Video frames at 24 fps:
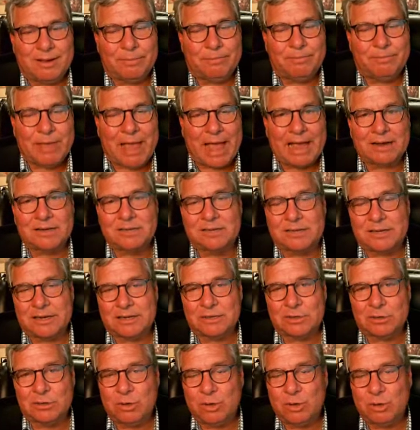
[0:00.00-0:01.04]

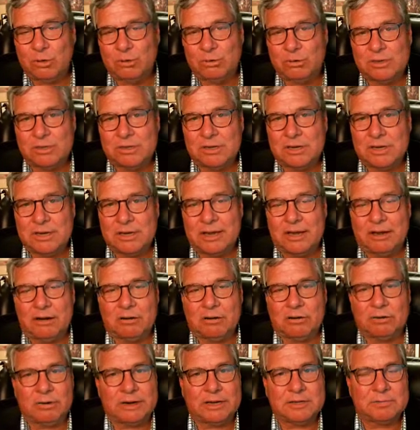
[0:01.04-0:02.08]
access and use in our
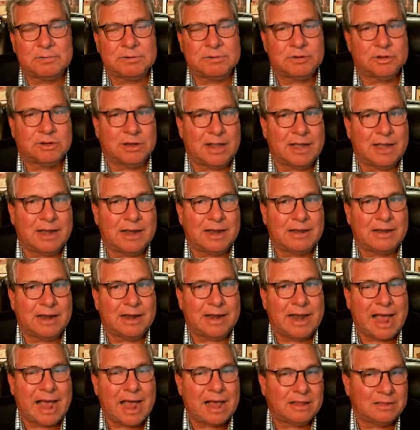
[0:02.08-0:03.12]
transmission line
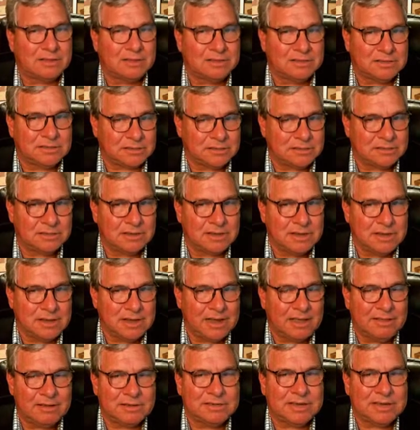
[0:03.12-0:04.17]
analysis.
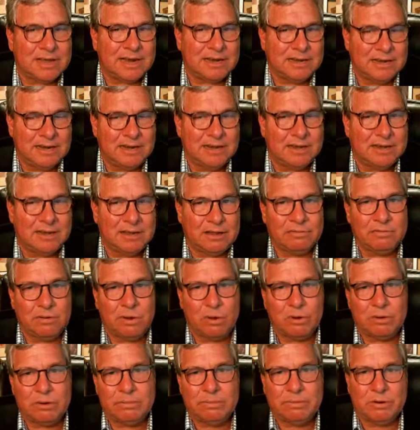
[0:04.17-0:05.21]
And this idea of
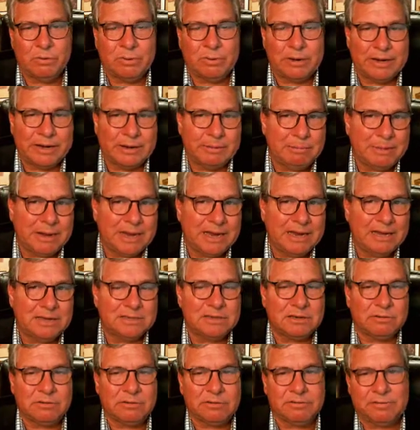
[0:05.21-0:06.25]
going between
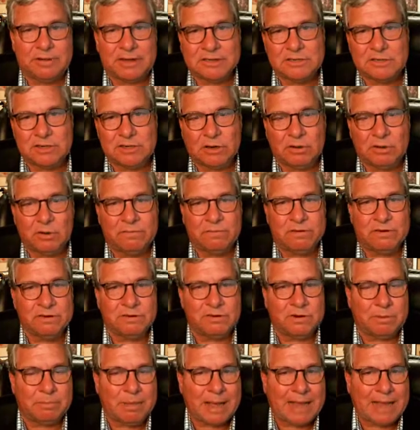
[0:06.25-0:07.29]
impedance and reflection
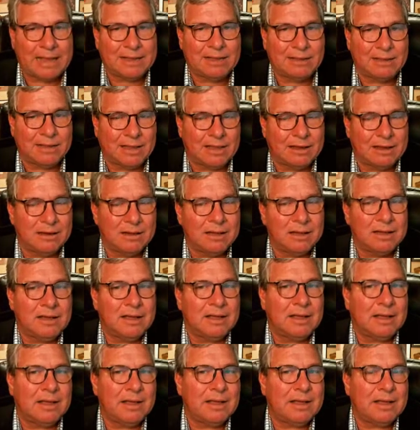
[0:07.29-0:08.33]
coefficient and back again
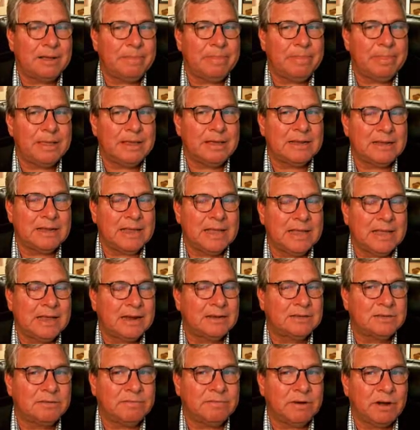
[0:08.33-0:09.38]

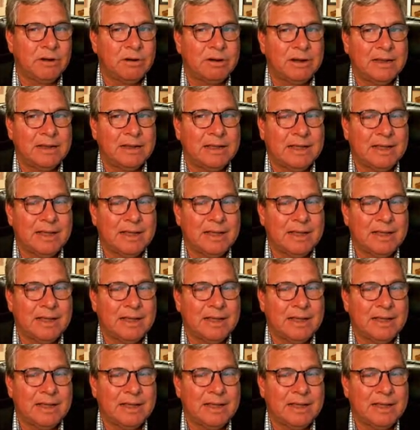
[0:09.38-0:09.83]
is a very